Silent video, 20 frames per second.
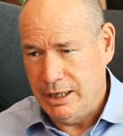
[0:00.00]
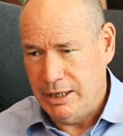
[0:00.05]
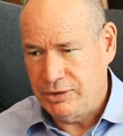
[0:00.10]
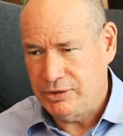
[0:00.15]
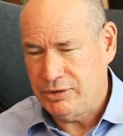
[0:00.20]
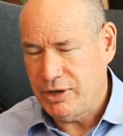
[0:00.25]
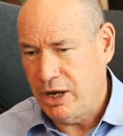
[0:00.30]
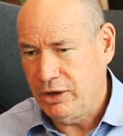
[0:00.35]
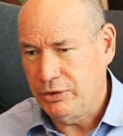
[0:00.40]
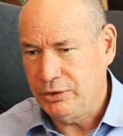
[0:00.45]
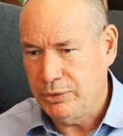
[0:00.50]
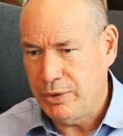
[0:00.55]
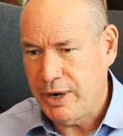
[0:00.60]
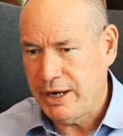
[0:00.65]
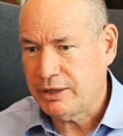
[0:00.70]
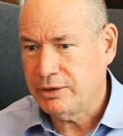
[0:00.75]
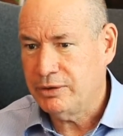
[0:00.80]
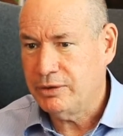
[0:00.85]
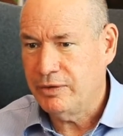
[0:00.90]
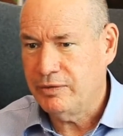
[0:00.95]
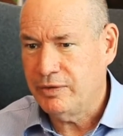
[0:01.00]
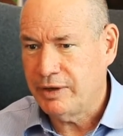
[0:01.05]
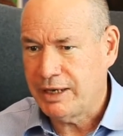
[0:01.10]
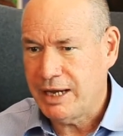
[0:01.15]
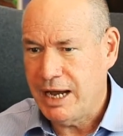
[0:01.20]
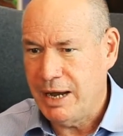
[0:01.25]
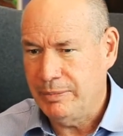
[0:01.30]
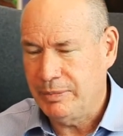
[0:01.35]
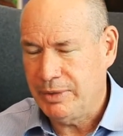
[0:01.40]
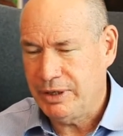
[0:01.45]
sole director of a
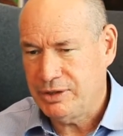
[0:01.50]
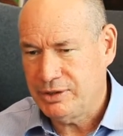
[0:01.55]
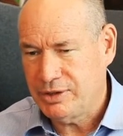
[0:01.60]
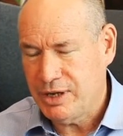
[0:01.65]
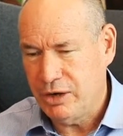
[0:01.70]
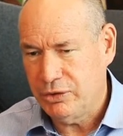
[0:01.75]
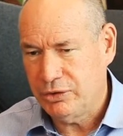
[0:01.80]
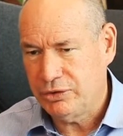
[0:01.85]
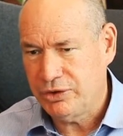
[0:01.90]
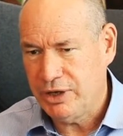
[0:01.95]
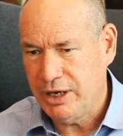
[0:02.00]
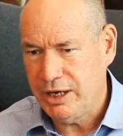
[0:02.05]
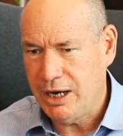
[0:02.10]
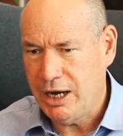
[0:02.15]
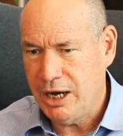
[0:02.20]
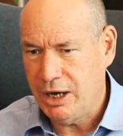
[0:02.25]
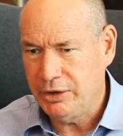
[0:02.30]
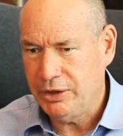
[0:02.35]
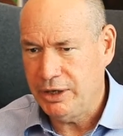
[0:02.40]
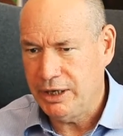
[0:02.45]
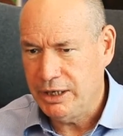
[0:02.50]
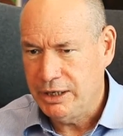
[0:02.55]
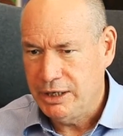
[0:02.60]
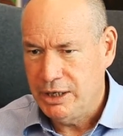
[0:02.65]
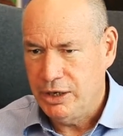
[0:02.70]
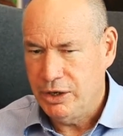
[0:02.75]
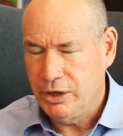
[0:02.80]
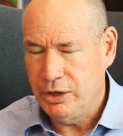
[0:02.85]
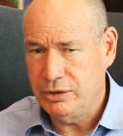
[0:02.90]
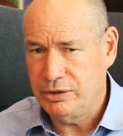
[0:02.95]
company, sole shareholder
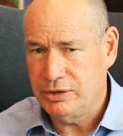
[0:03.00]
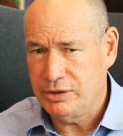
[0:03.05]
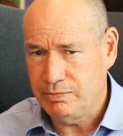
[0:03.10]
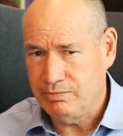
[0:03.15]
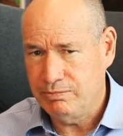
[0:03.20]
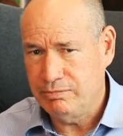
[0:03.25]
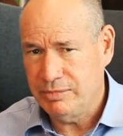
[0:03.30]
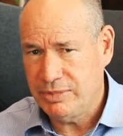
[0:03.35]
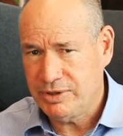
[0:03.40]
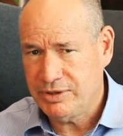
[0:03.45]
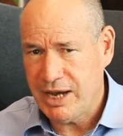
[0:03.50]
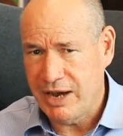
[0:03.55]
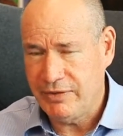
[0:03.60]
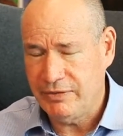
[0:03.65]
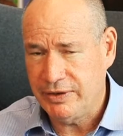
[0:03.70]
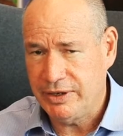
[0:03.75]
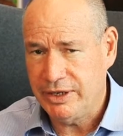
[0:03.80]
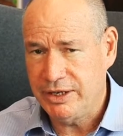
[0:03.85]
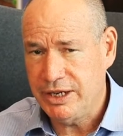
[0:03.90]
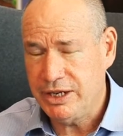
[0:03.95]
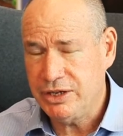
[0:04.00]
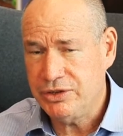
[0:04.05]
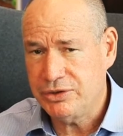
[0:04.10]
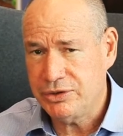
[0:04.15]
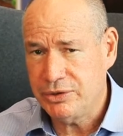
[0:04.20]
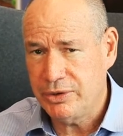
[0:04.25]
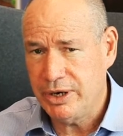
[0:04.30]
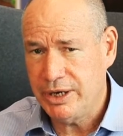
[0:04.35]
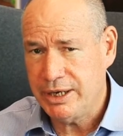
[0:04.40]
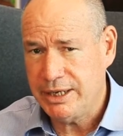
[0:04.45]
who's suffered an
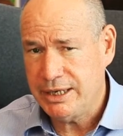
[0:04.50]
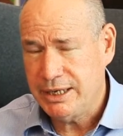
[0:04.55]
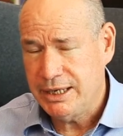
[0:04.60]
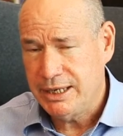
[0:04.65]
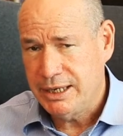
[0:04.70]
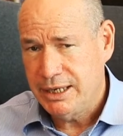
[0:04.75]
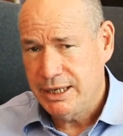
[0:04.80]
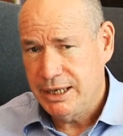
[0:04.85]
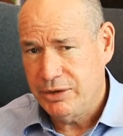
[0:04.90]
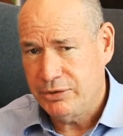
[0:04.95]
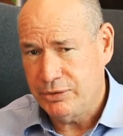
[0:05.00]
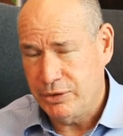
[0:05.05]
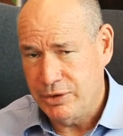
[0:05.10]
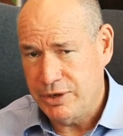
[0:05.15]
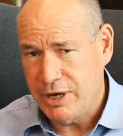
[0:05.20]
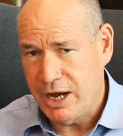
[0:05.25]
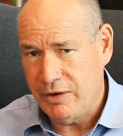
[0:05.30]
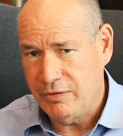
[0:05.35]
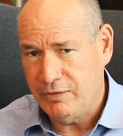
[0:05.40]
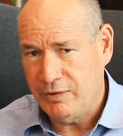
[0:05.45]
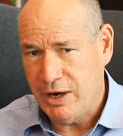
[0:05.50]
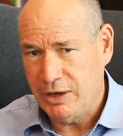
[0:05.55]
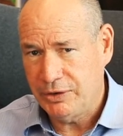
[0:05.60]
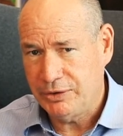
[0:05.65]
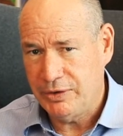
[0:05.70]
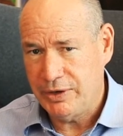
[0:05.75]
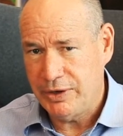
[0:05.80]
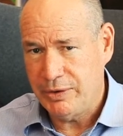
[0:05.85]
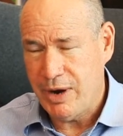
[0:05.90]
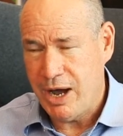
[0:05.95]
injury through no fault
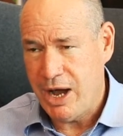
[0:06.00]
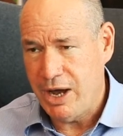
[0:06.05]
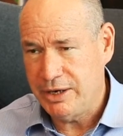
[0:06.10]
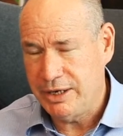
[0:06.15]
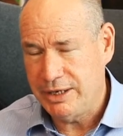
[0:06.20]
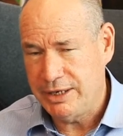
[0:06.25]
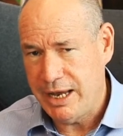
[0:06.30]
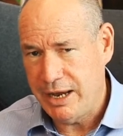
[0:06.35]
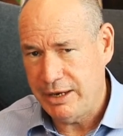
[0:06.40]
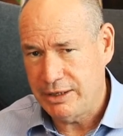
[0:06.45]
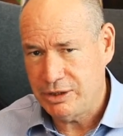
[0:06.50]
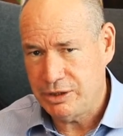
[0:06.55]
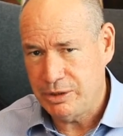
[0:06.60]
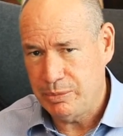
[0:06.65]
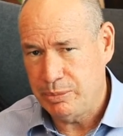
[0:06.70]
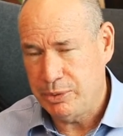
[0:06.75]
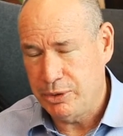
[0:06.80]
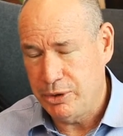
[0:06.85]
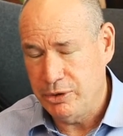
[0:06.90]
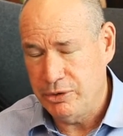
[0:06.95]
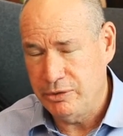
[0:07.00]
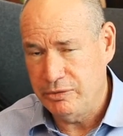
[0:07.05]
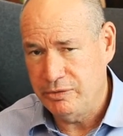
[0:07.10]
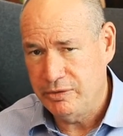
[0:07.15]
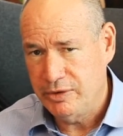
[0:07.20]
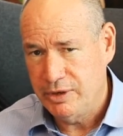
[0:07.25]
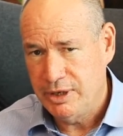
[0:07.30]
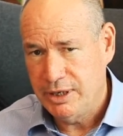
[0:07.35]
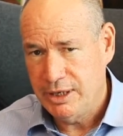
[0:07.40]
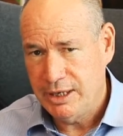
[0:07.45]
of their own and now has to prove
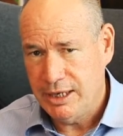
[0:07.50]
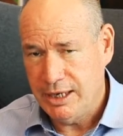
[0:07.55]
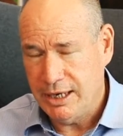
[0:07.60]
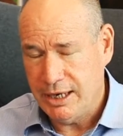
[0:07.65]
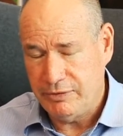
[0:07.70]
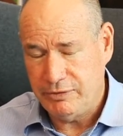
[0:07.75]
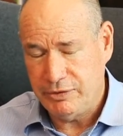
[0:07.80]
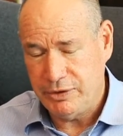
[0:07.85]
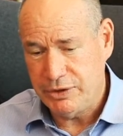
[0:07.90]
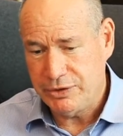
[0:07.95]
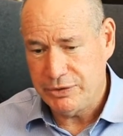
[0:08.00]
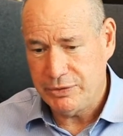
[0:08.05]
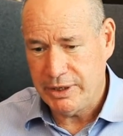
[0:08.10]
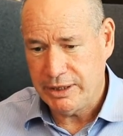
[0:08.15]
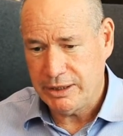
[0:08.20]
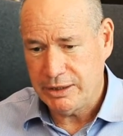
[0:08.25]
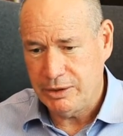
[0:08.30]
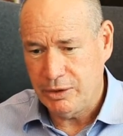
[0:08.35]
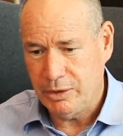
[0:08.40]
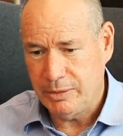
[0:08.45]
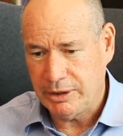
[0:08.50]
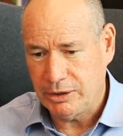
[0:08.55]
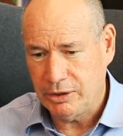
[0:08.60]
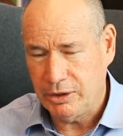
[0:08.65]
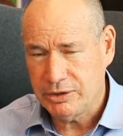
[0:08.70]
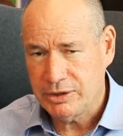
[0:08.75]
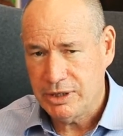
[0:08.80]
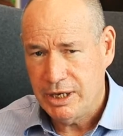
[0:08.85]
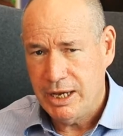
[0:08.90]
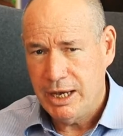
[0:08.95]
future economic
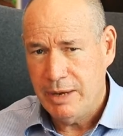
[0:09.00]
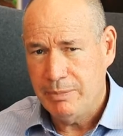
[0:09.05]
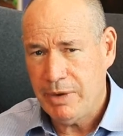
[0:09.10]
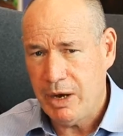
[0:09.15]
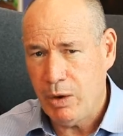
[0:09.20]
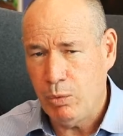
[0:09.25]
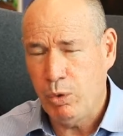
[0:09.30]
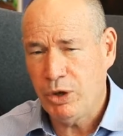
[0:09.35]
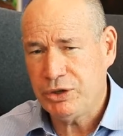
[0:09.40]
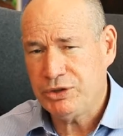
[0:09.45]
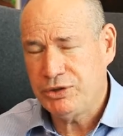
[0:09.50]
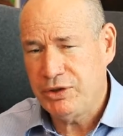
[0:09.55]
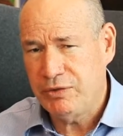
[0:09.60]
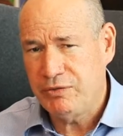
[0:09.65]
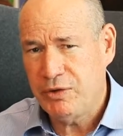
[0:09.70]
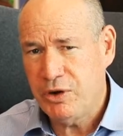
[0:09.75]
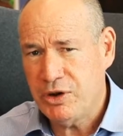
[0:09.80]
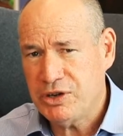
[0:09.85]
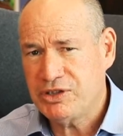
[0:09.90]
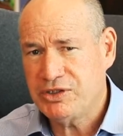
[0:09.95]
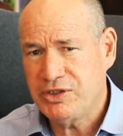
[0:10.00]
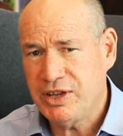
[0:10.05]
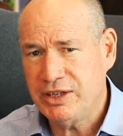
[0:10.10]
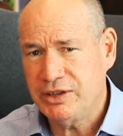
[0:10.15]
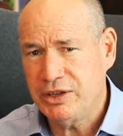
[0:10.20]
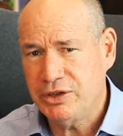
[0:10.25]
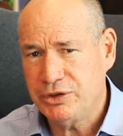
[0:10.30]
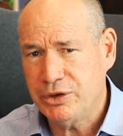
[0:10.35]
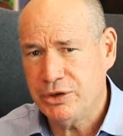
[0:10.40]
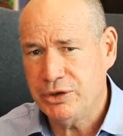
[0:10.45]
loss. Mate, what's the first thing
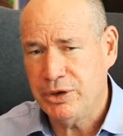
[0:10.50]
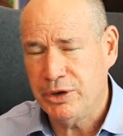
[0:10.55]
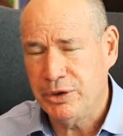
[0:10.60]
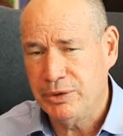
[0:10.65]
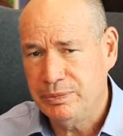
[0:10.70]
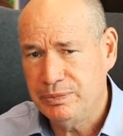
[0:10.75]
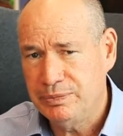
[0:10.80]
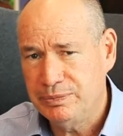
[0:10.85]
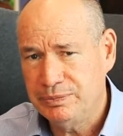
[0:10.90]
that you do?